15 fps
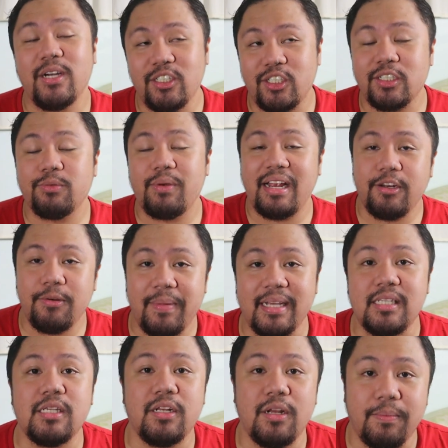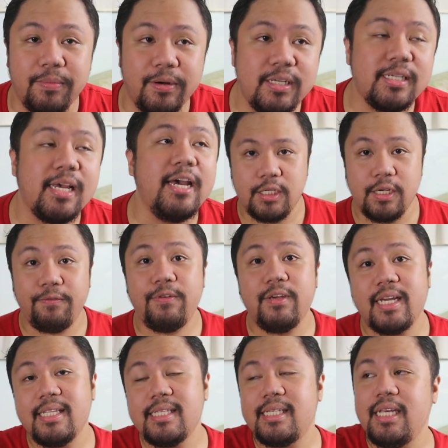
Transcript: So I just randomized the numbers. So if you can